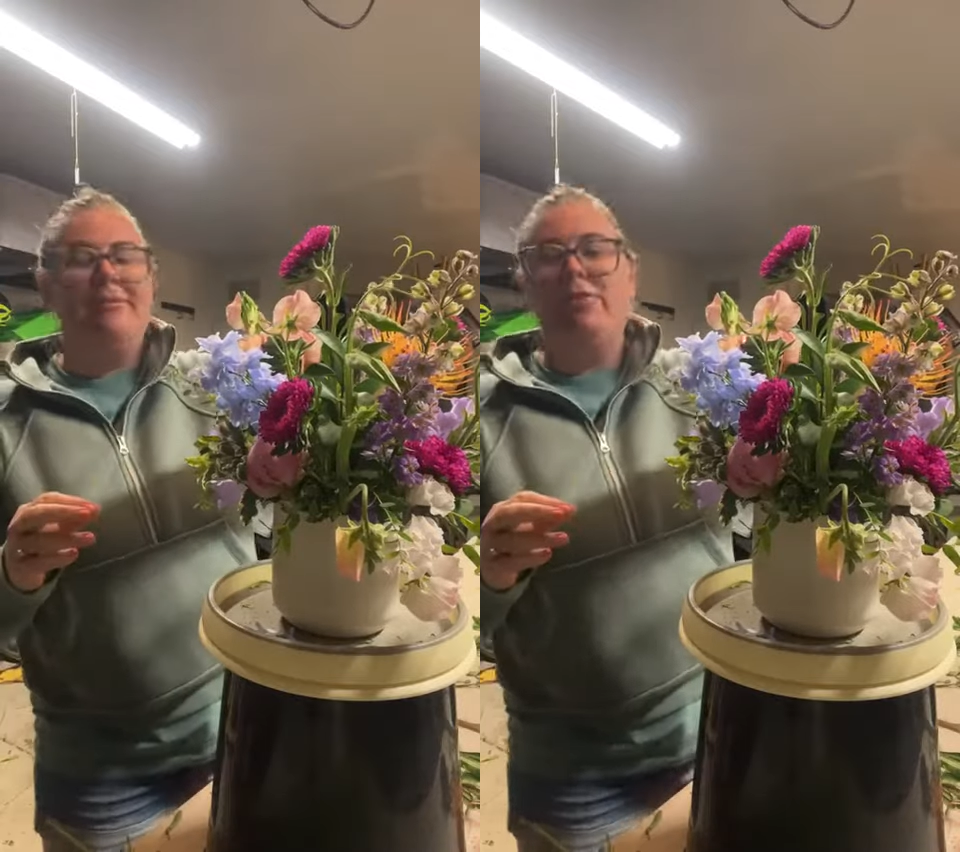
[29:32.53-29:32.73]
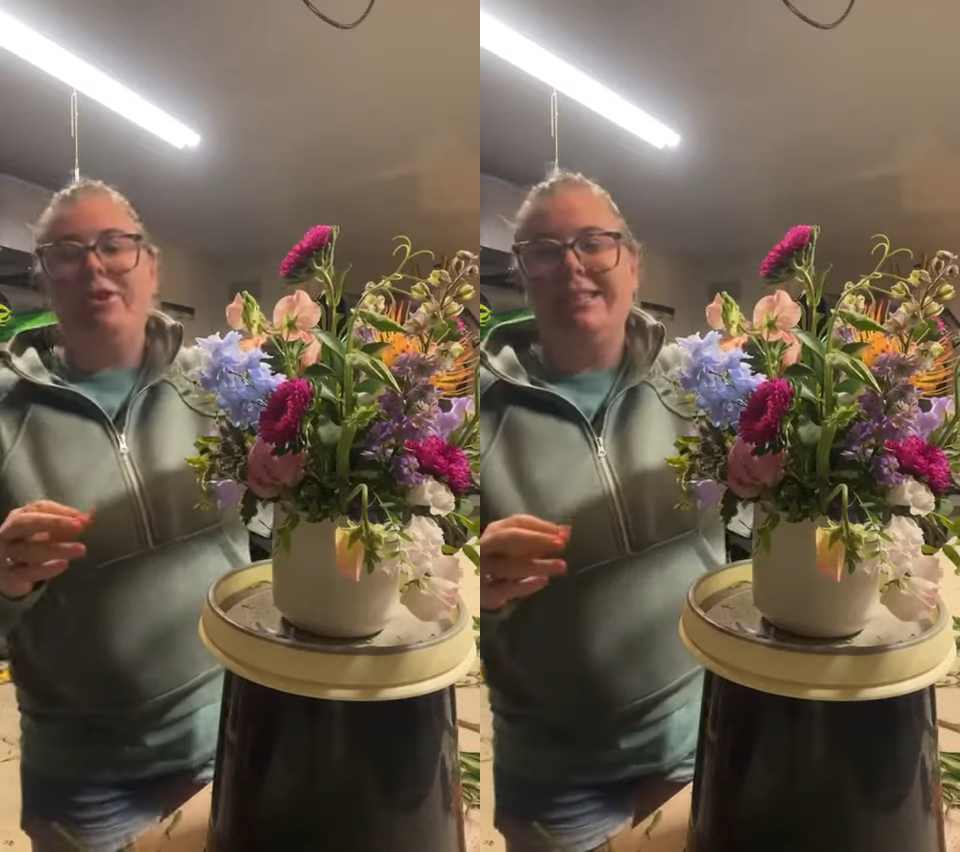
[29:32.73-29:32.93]

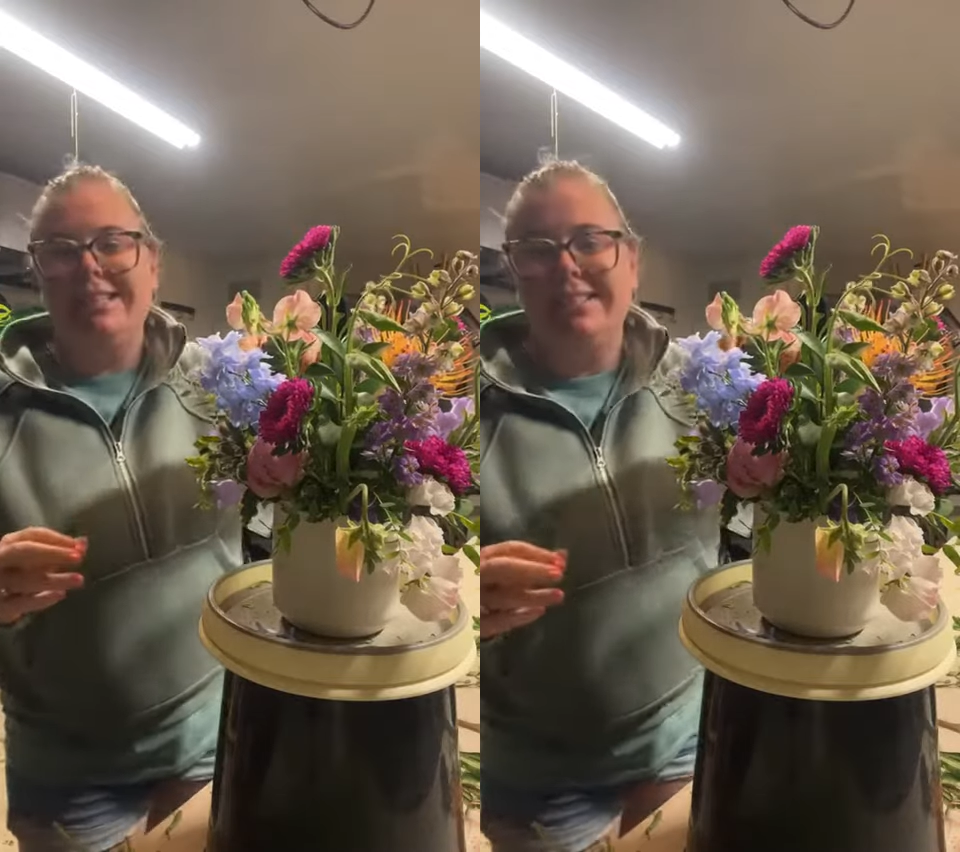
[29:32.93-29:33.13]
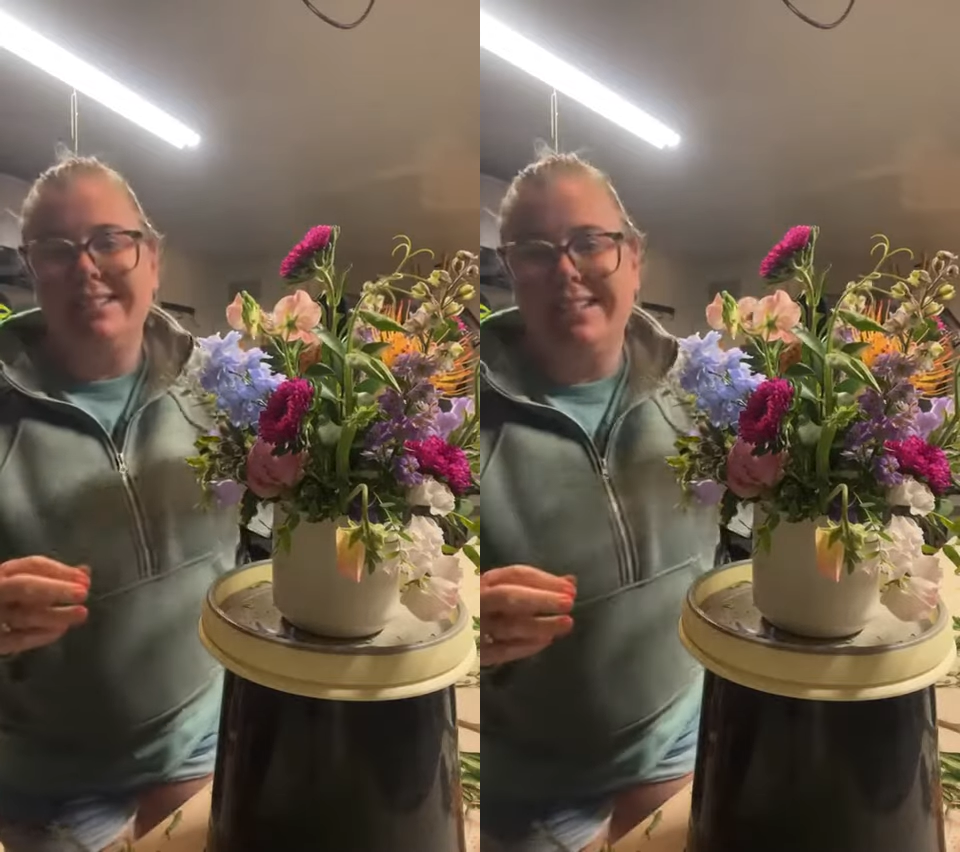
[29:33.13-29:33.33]

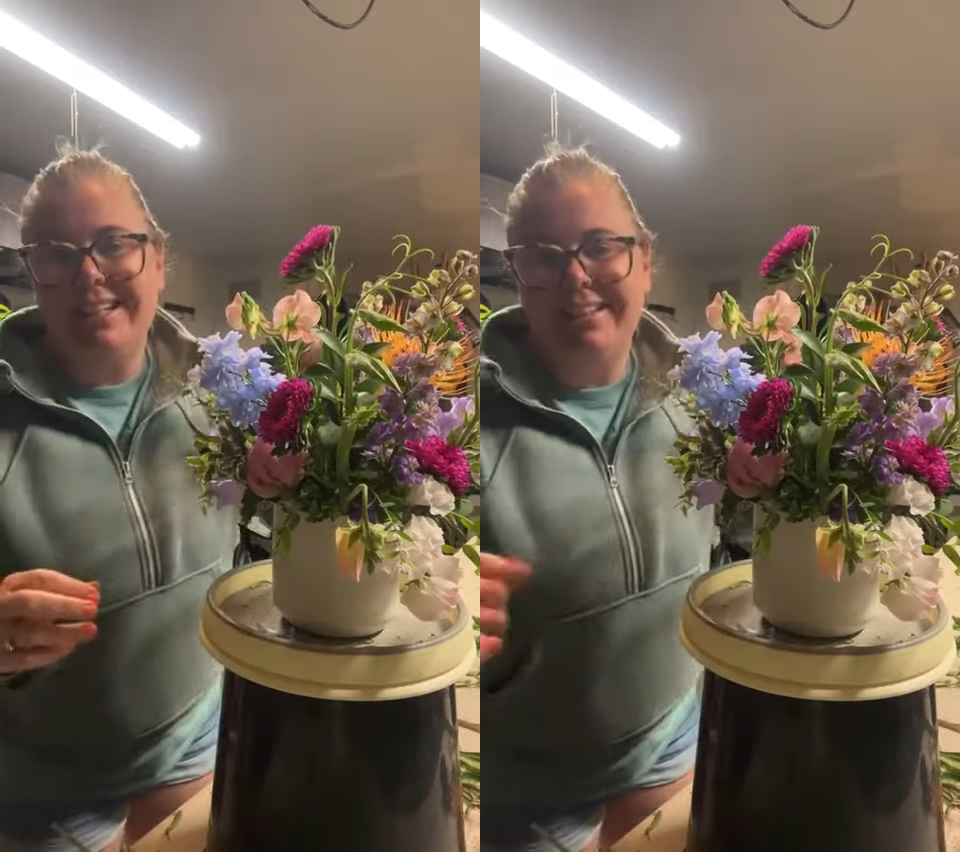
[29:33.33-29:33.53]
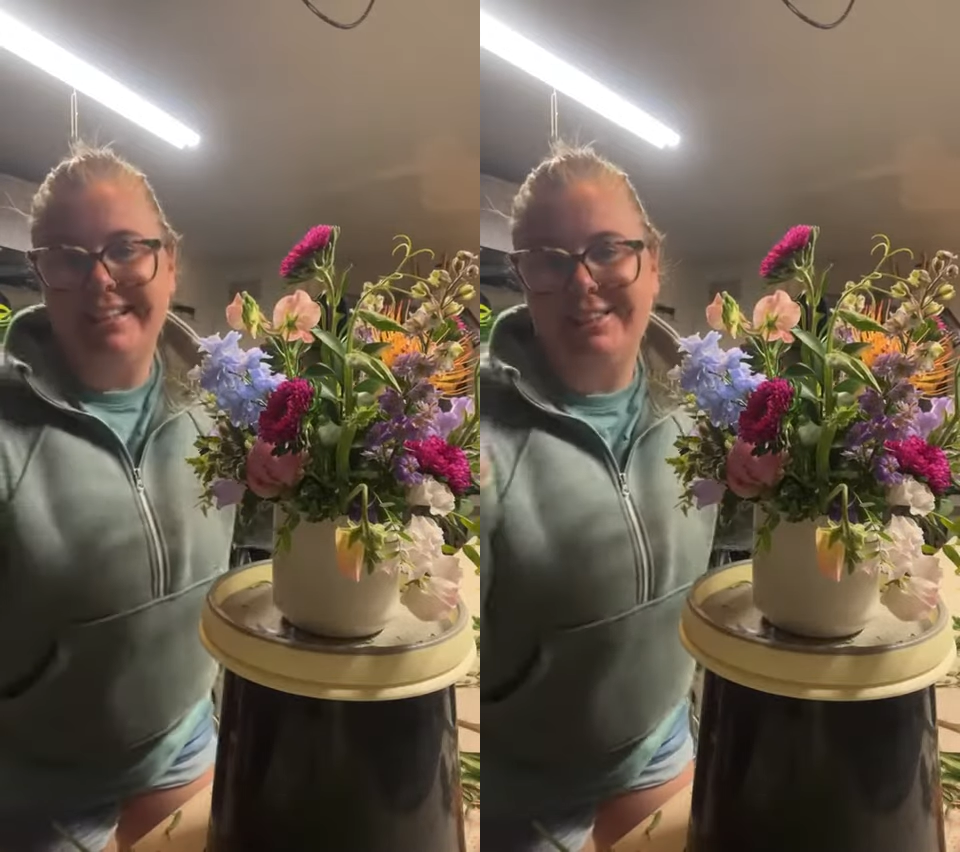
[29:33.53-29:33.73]
14 years
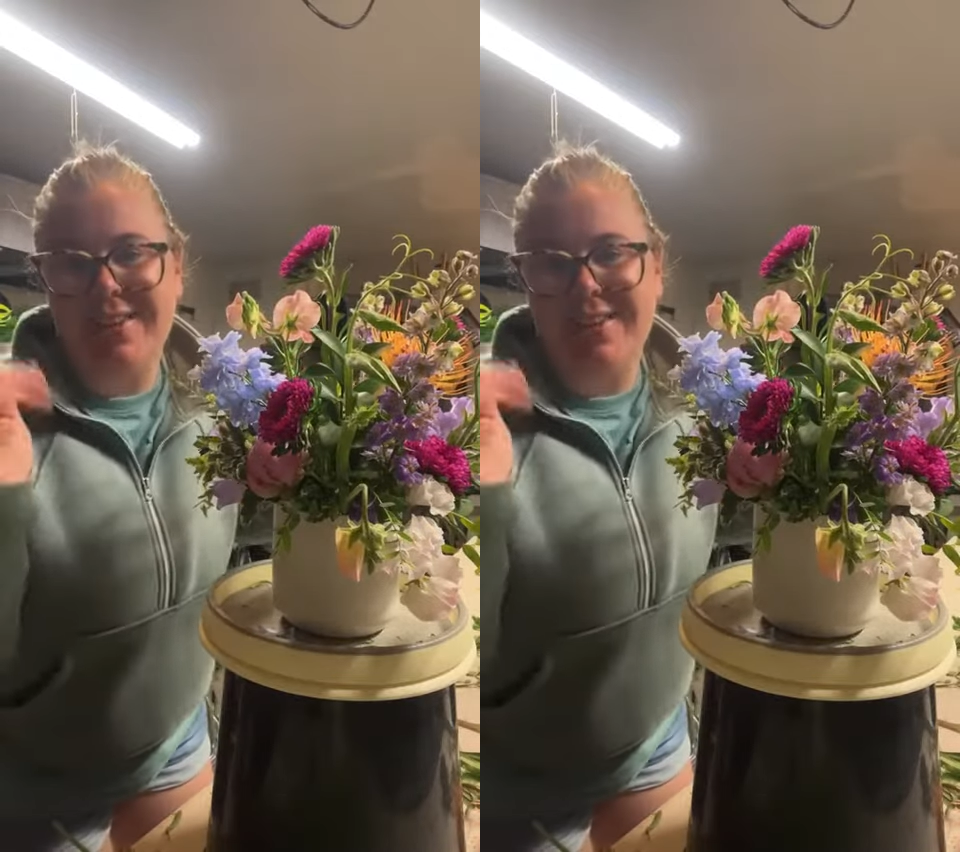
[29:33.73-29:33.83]
later, it's